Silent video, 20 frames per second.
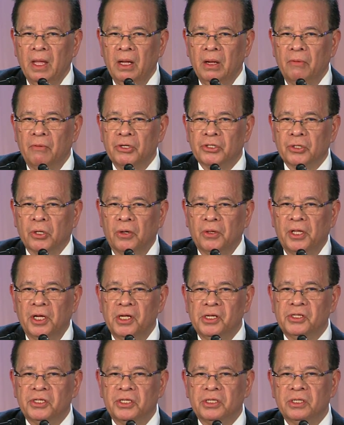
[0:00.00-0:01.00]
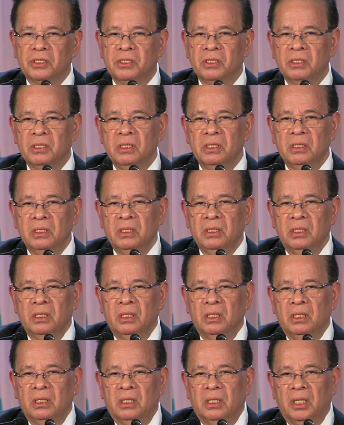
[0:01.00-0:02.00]
We saw this
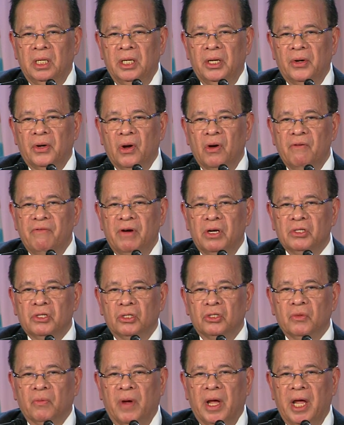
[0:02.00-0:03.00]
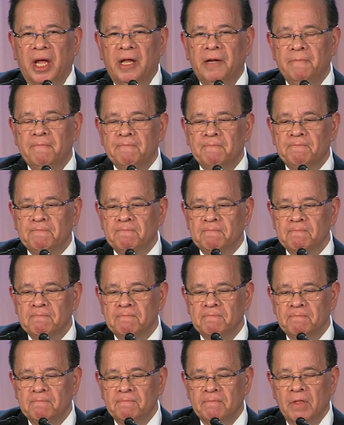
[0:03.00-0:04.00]
in Roe versus Wade,
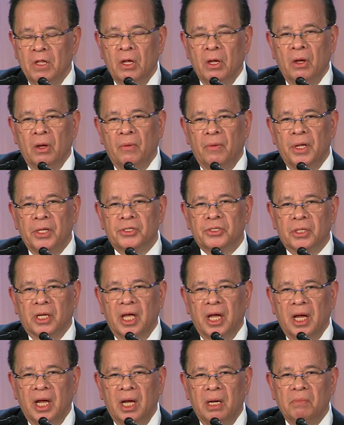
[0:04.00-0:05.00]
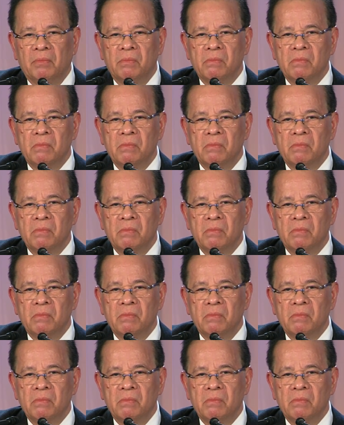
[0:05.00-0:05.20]
which gave